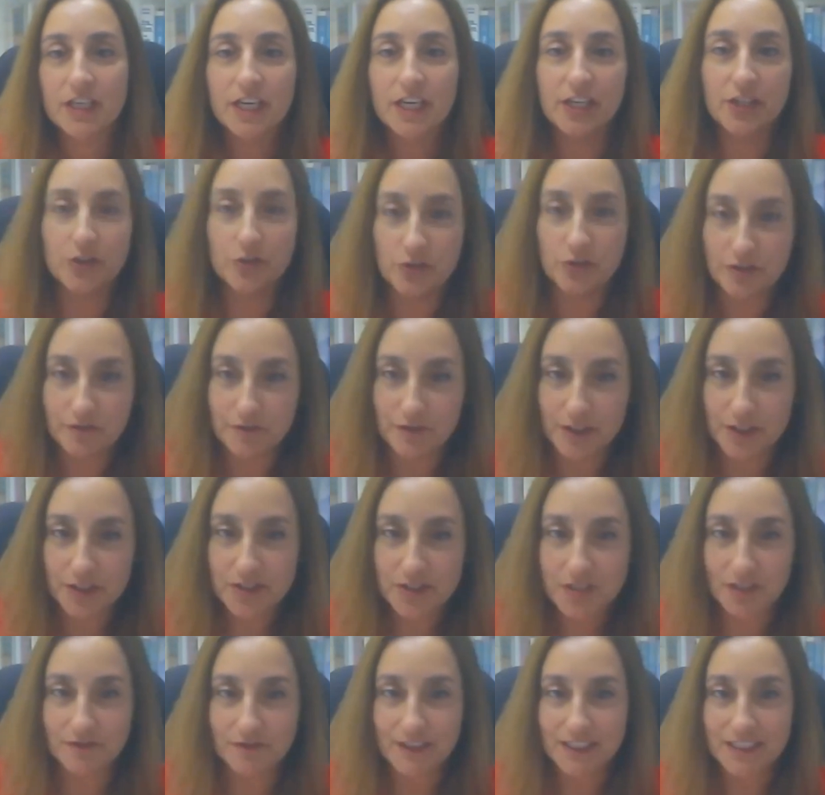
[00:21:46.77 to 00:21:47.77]
a
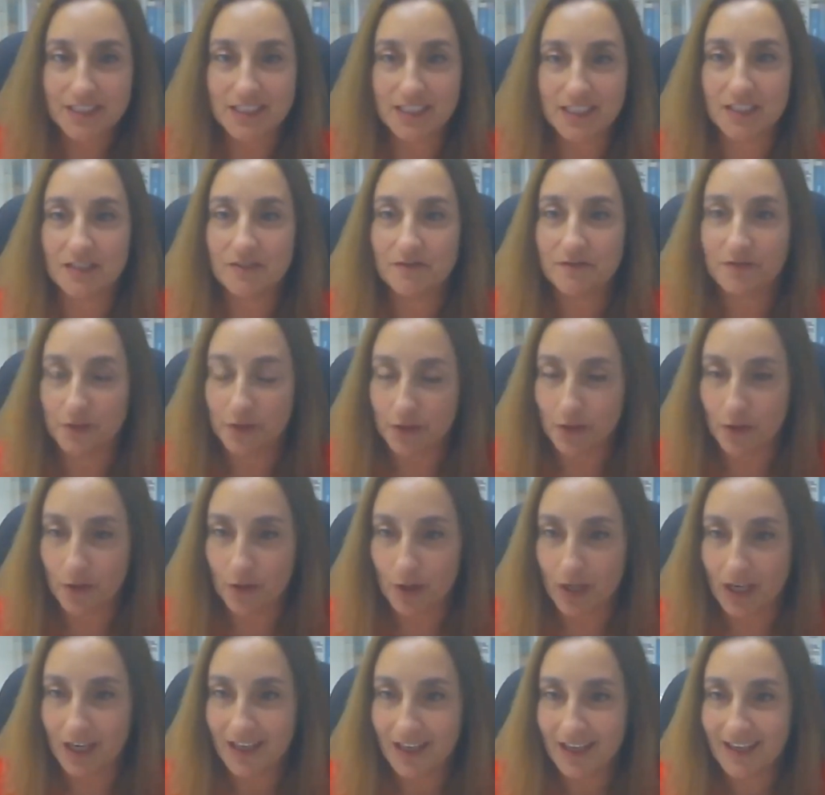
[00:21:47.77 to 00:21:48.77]
universal vaccine for
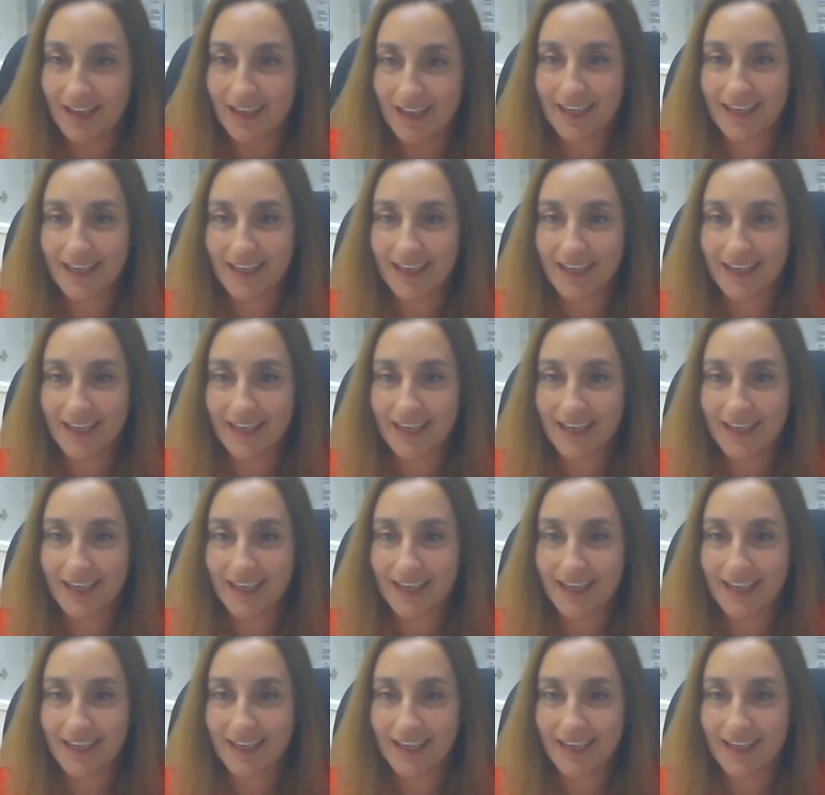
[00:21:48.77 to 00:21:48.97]
all